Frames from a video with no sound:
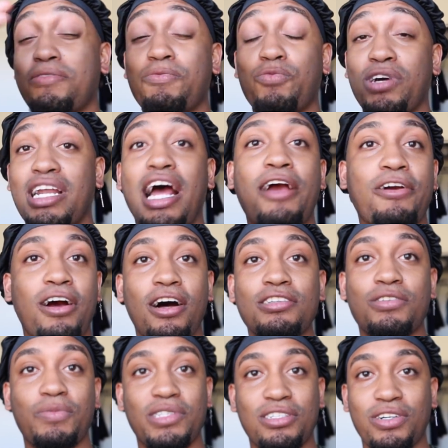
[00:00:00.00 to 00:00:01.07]
it, when I
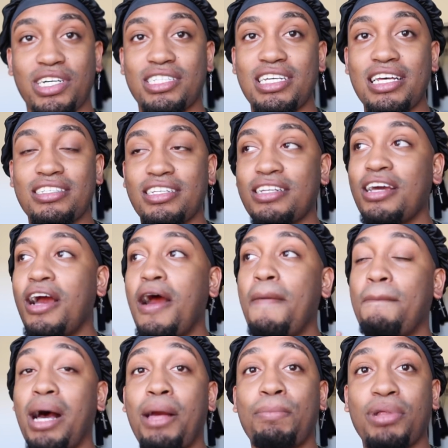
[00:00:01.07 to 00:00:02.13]
also went to go get tested,
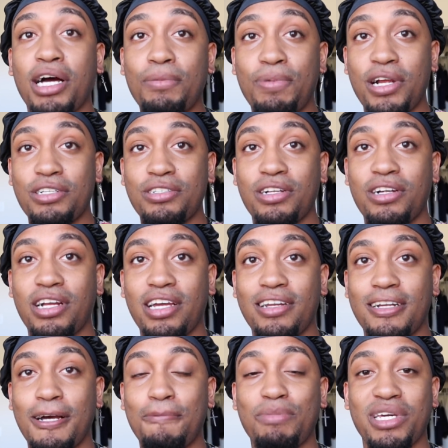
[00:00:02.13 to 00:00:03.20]
my blood pressure
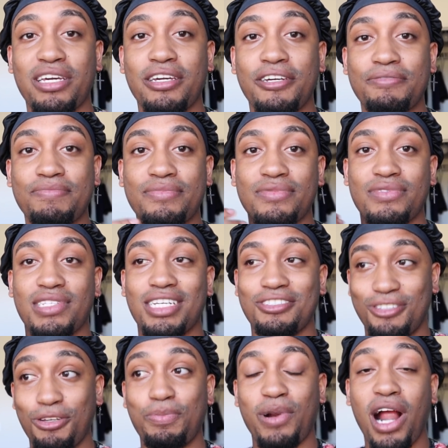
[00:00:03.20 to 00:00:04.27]
ended up being
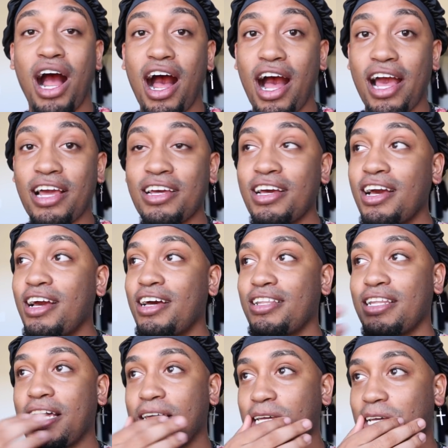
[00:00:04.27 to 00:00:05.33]
super high.
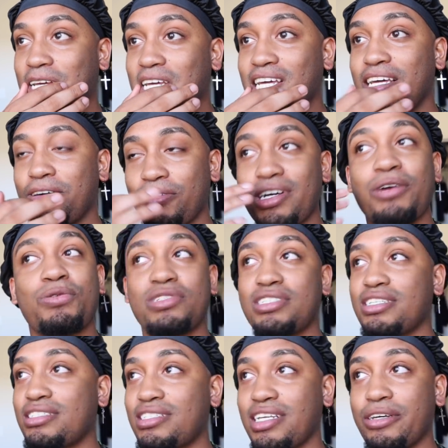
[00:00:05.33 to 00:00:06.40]
Like, it, it
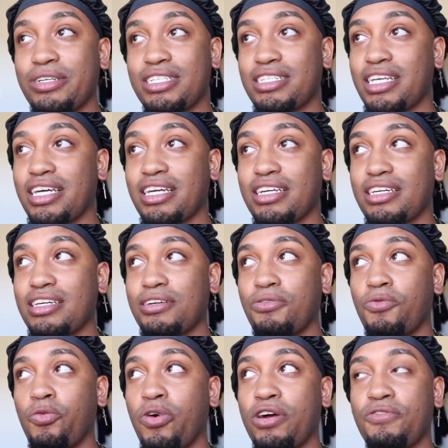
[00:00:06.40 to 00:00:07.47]
was just, it was like
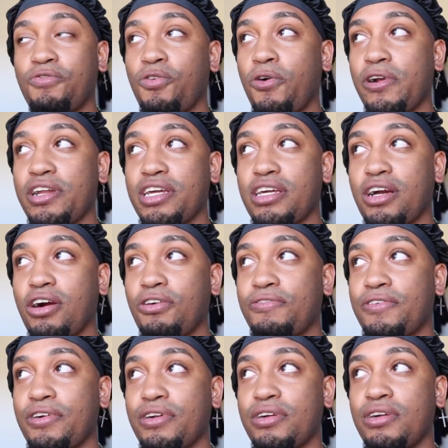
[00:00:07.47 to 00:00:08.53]
140
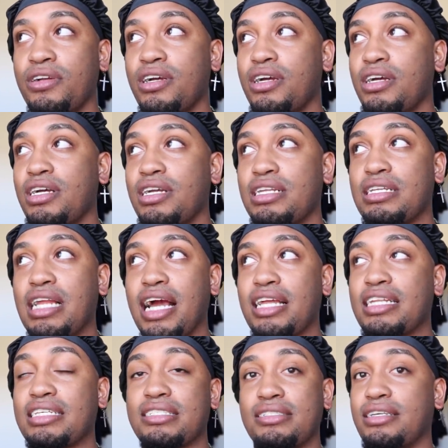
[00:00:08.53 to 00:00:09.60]
over
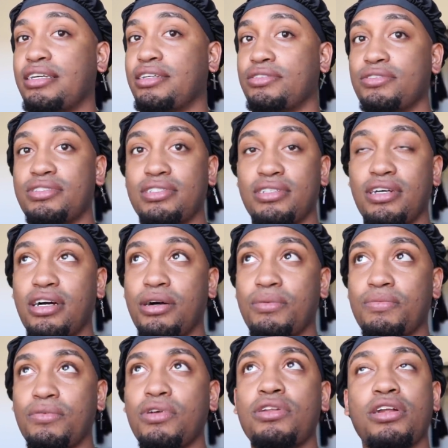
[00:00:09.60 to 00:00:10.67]
96 or
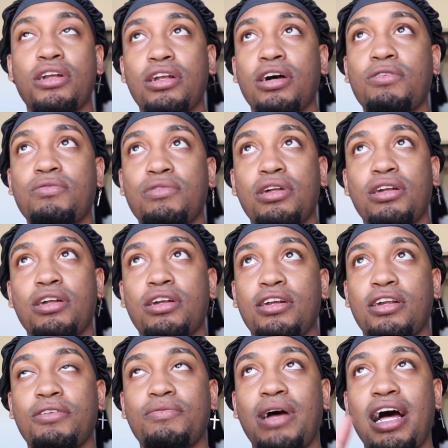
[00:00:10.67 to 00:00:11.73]
um no no no no no no
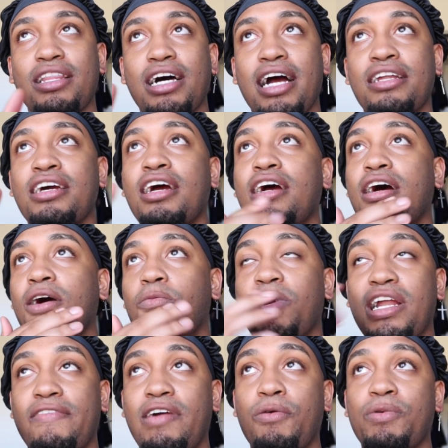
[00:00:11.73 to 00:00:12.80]
no I lied.
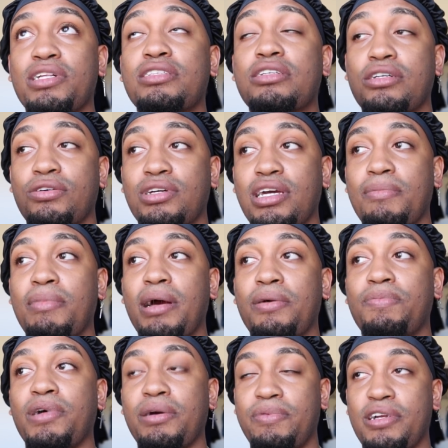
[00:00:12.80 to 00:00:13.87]
Whenever I went to go get my
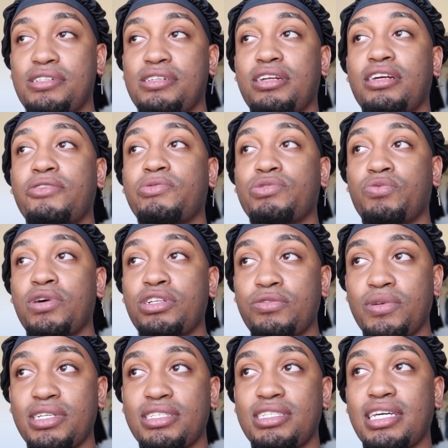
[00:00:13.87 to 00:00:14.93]
blood pressure done, it was
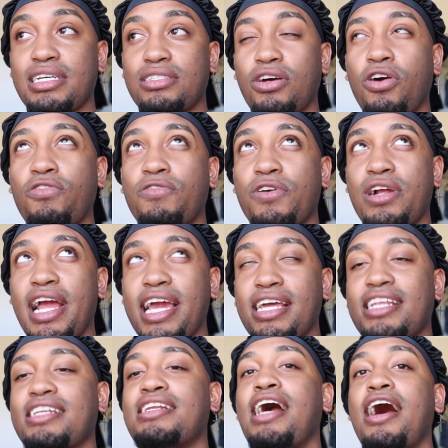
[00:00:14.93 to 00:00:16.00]
126 over
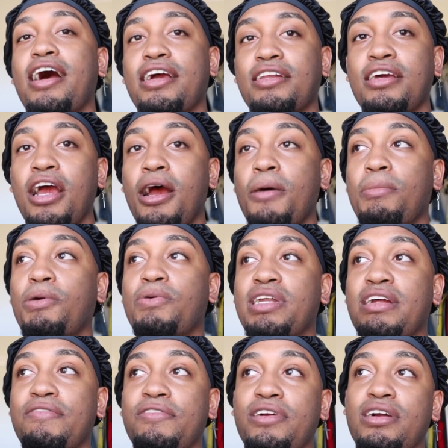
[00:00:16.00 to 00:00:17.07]
89. But
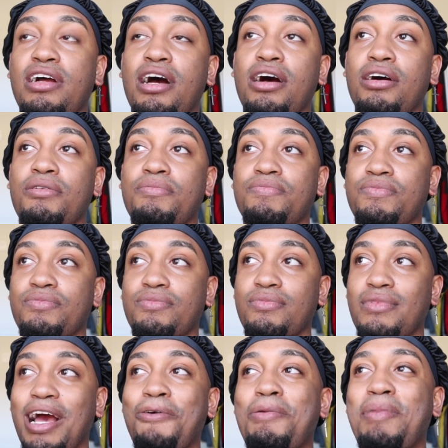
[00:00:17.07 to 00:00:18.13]
whenever um
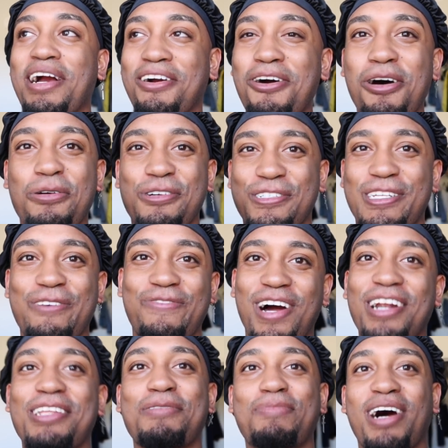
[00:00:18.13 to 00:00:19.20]
I went back home because I
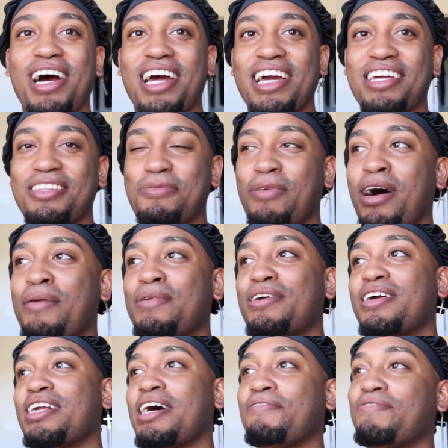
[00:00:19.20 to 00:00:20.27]
finally bought a
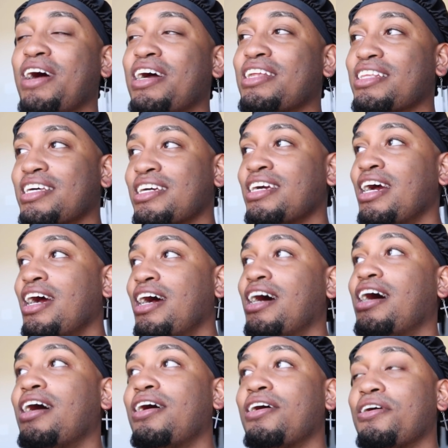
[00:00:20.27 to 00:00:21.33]
thermometer and I finally
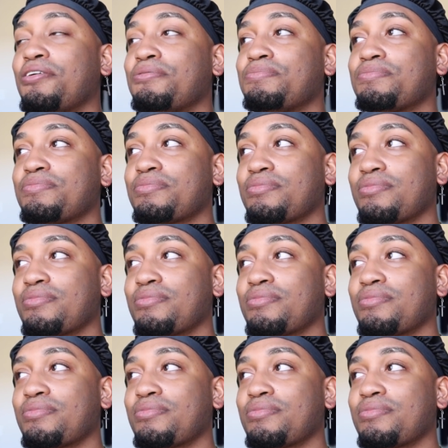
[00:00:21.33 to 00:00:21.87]
um,